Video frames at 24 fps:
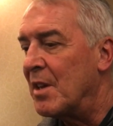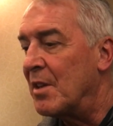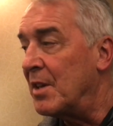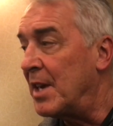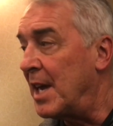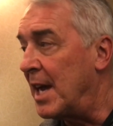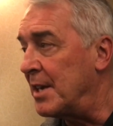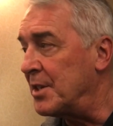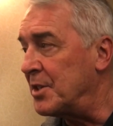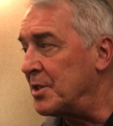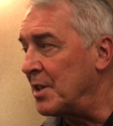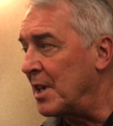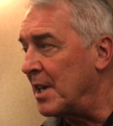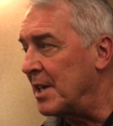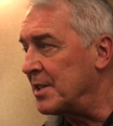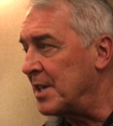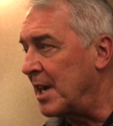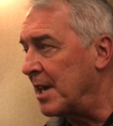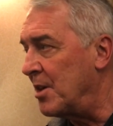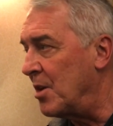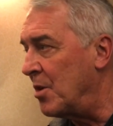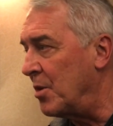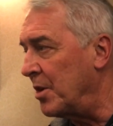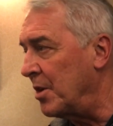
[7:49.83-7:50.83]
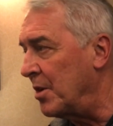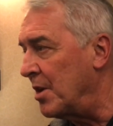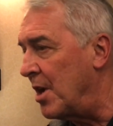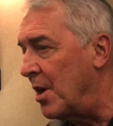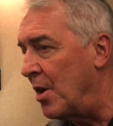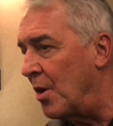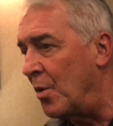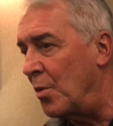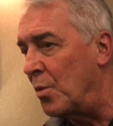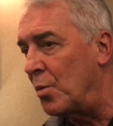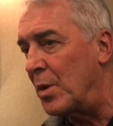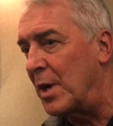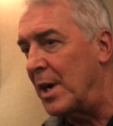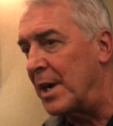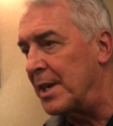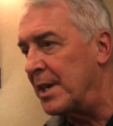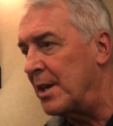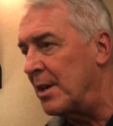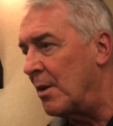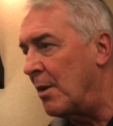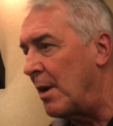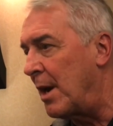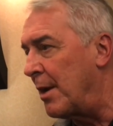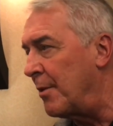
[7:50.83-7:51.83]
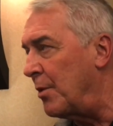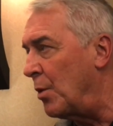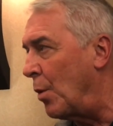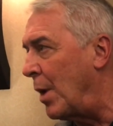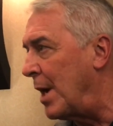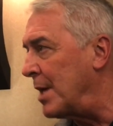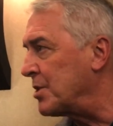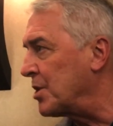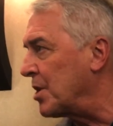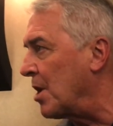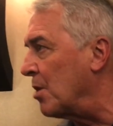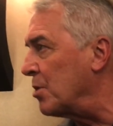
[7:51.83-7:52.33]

Yeah, as I know you know, out on the West